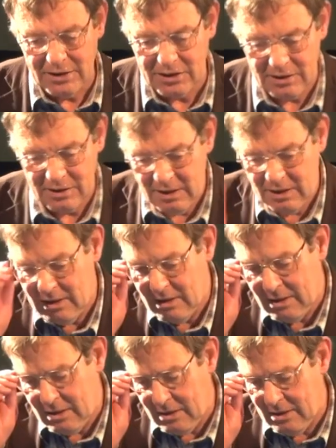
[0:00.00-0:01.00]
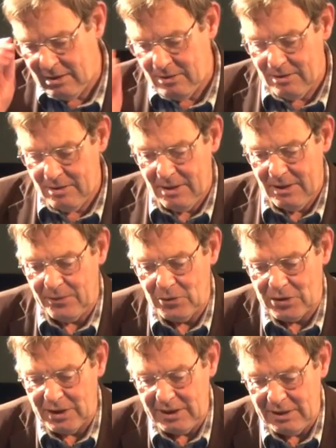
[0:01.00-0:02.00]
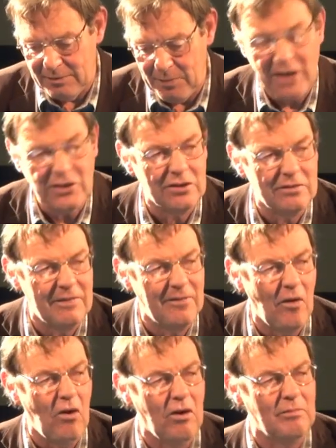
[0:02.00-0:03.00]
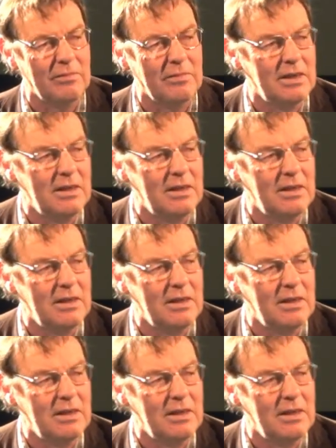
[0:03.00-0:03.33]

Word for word: It's, uh, if you see pension reform,